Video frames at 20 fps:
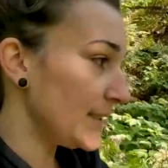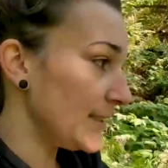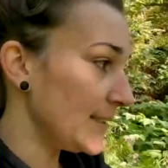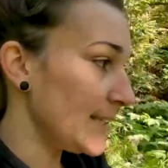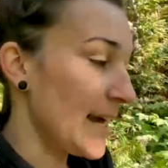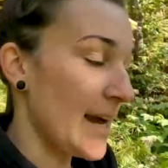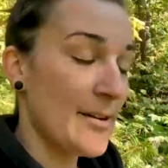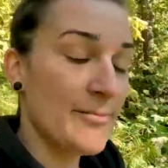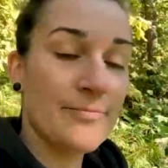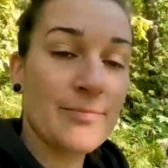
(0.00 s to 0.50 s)

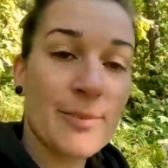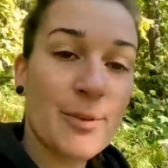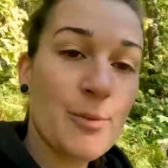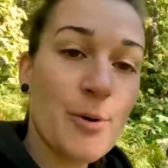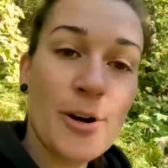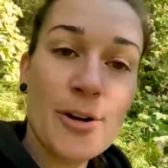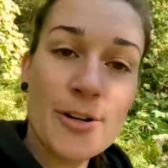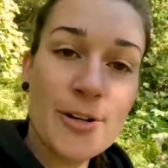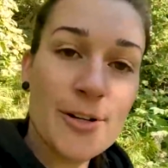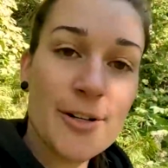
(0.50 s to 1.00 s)
yeah, the
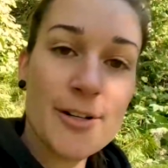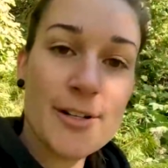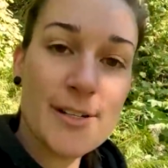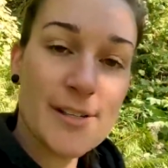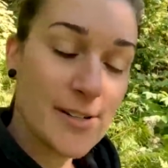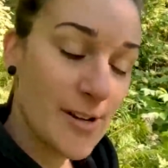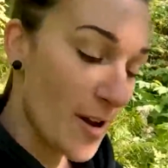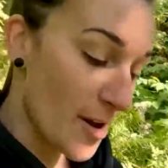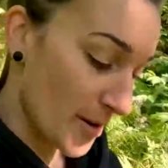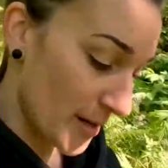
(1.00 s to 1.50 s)
water
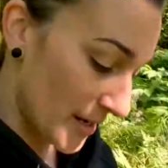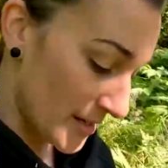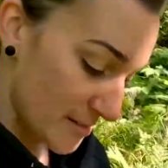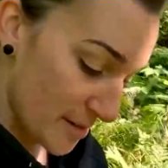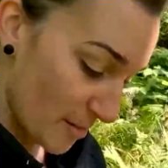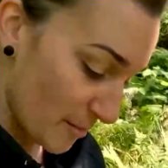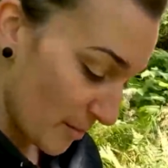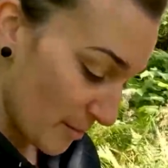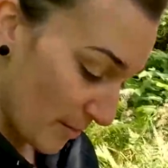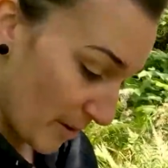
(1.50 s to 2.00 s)
has
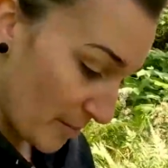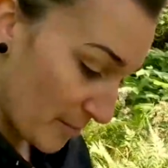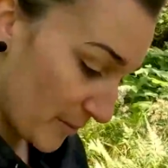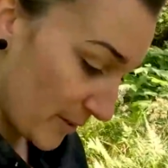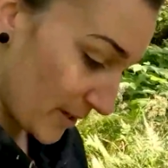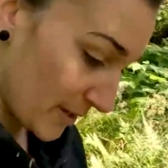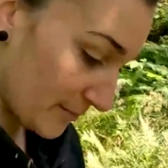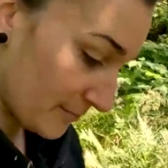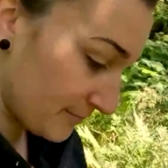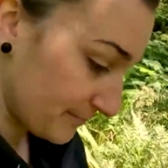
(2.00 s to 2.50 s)
not been
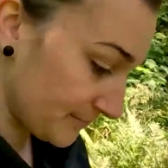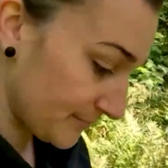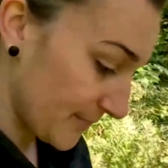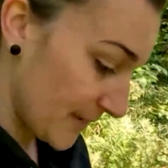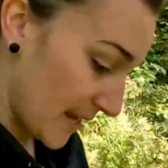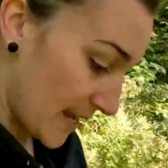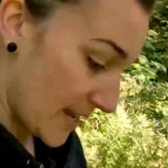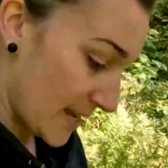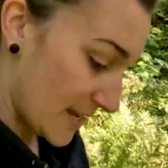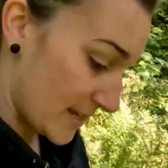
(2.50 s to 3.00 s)
pumping,
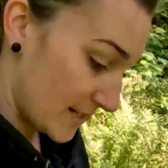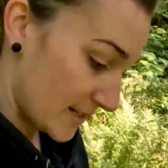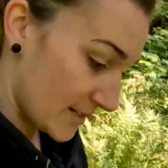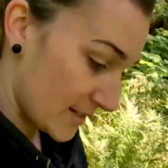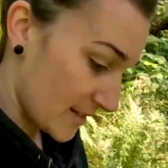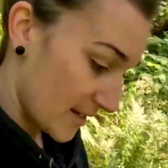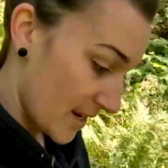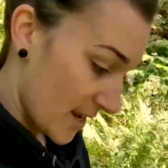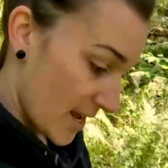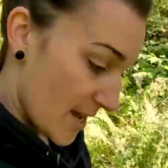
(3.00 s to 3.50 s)
and